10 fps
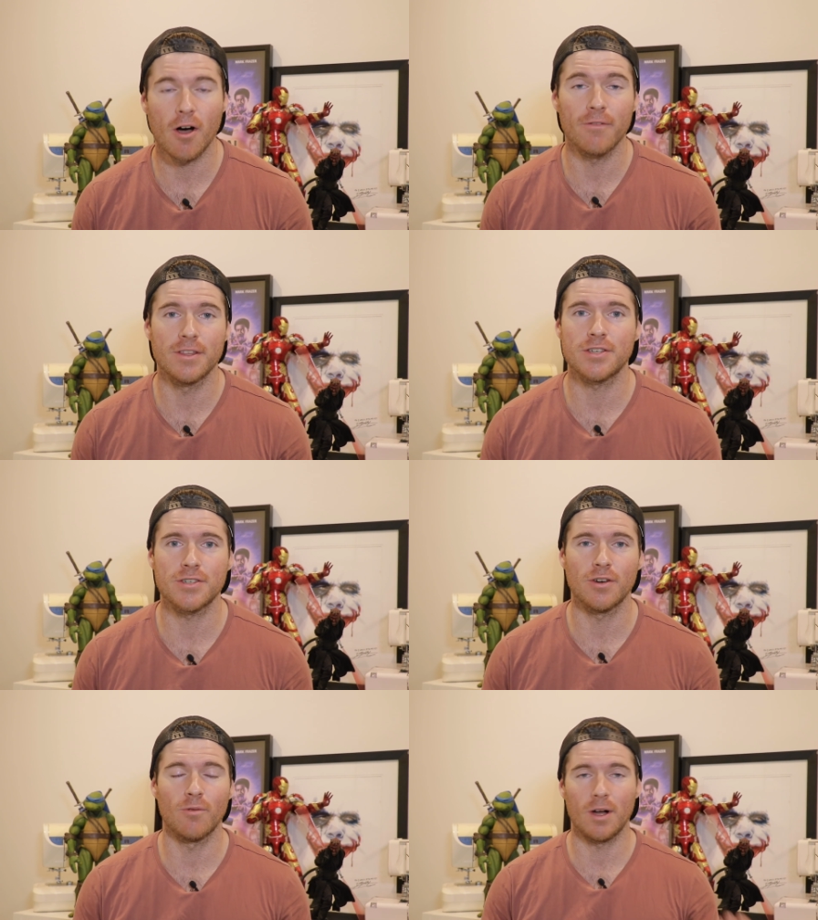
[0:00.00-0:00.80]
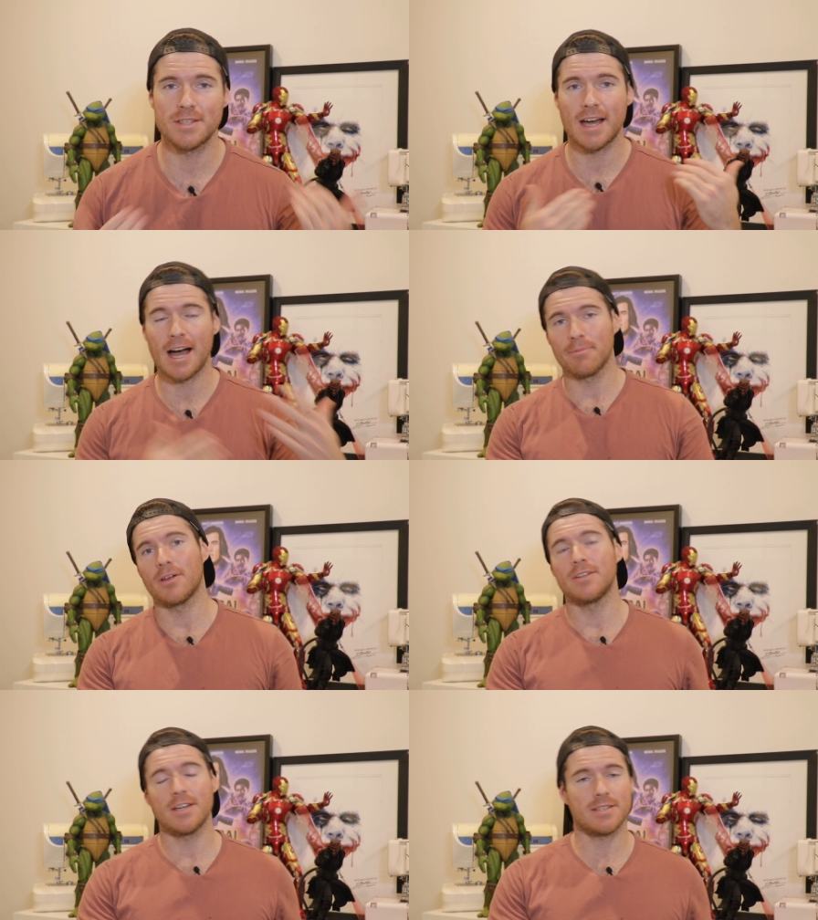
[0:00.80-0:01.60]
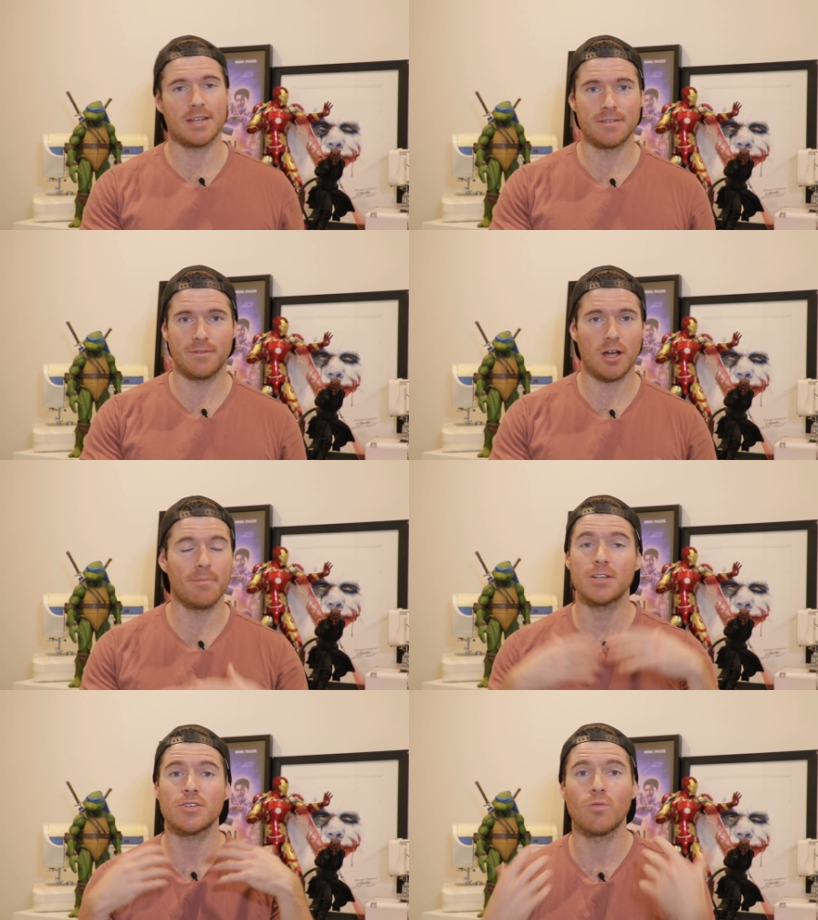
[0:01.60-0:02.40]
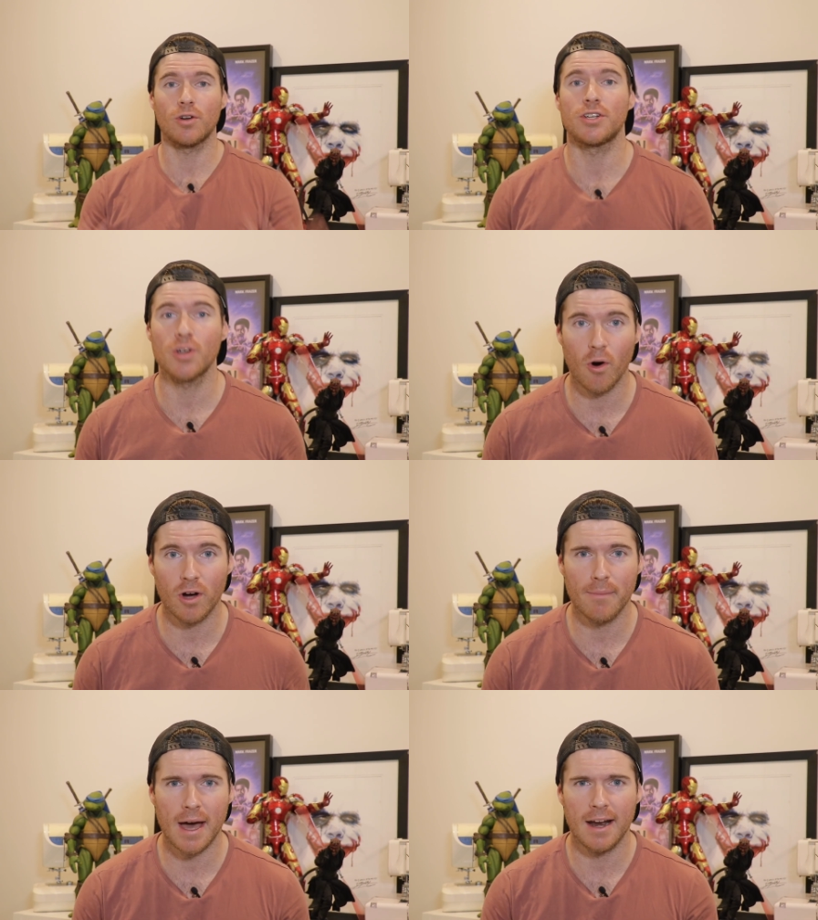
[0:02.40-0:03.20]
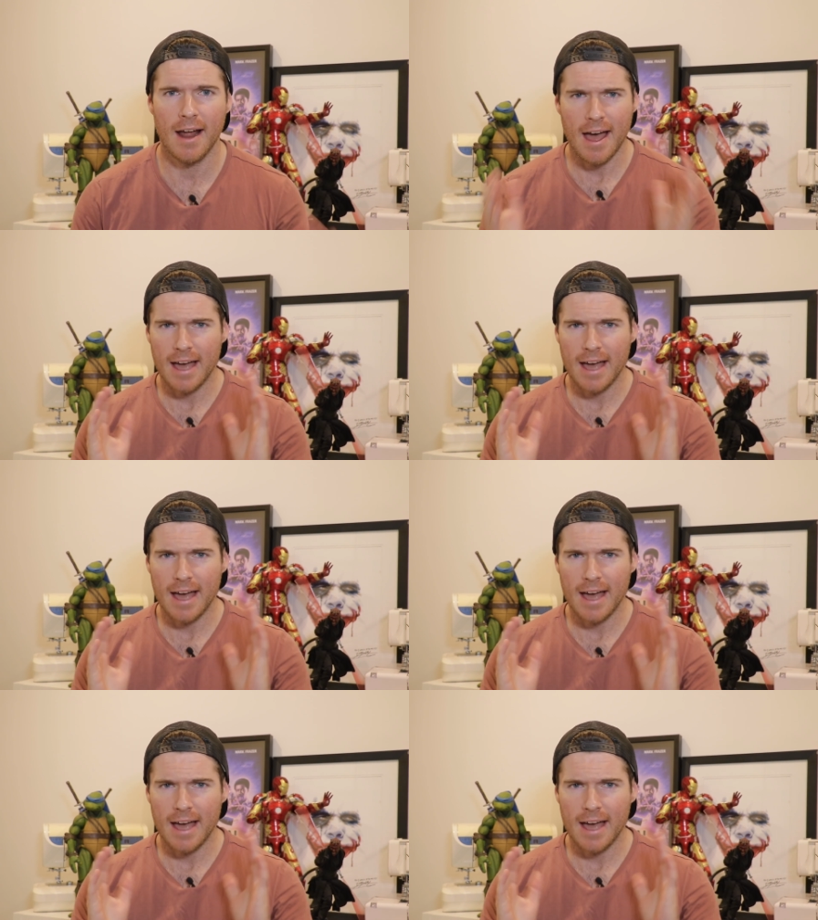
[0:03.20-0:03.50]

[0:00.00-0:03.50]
of the suit once I uploaded yesterday's video, but I just wanted to talk about it.